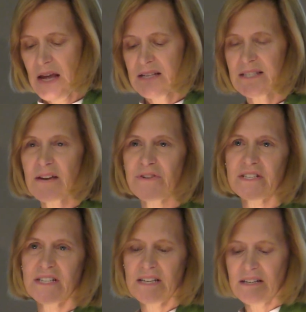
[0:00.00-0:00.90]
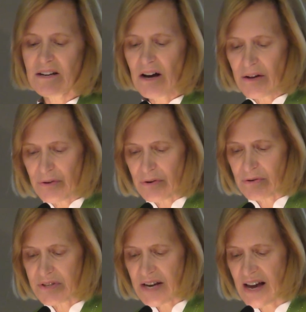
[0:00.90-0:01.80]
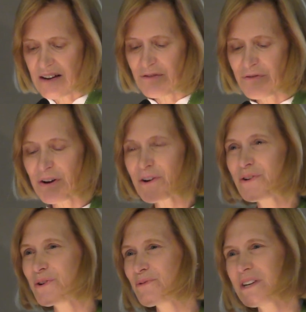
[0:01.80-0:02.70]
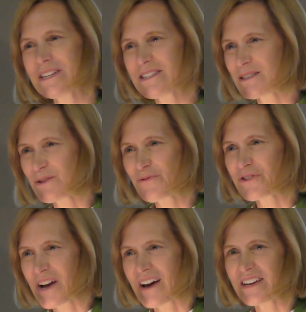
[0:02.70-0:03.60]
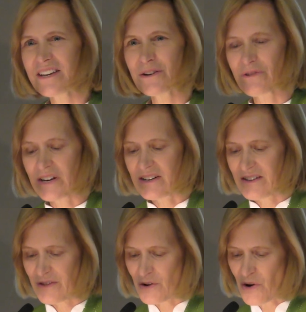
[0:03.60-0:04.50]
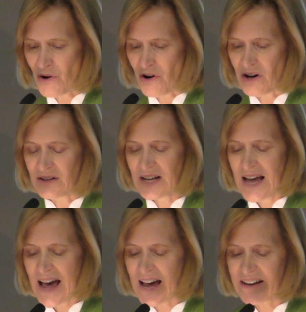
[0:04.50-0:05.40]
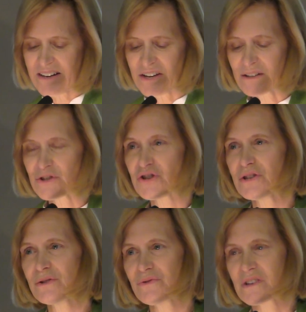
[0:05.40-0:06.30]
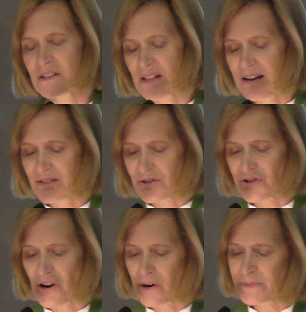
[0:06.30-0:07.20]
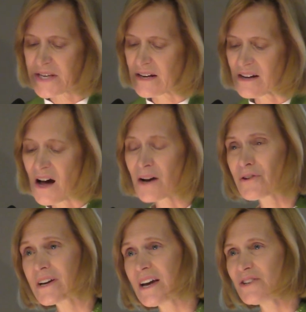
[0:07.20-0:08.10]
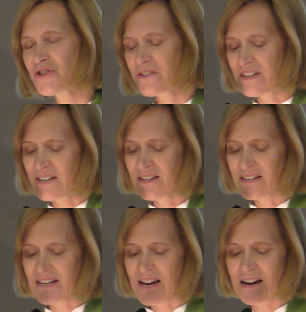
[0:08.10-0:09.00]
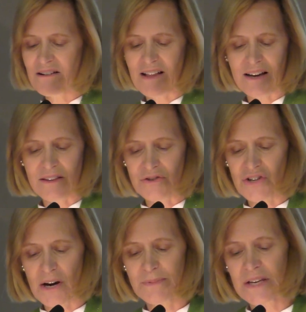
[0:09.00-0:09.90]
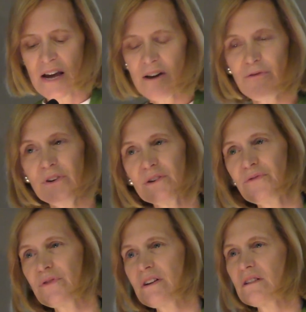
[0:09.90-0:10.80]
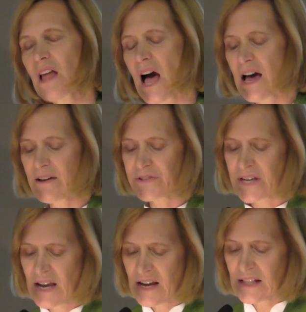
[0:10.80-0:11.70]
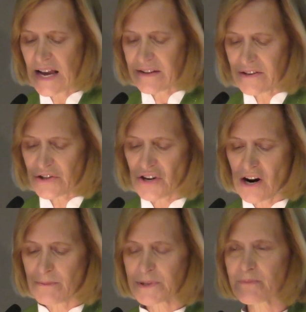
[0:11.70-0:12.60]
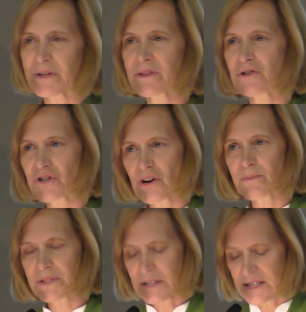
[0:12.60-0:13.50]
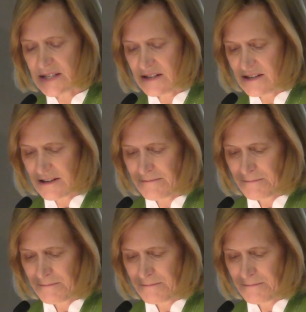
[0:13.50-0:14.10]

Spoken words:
17 others had very good reasons for not hearing the call, had young children like the Sharps, had a congregation that needed care like the Sharps, feared for their lives like the Sharps, but the Sharps listened.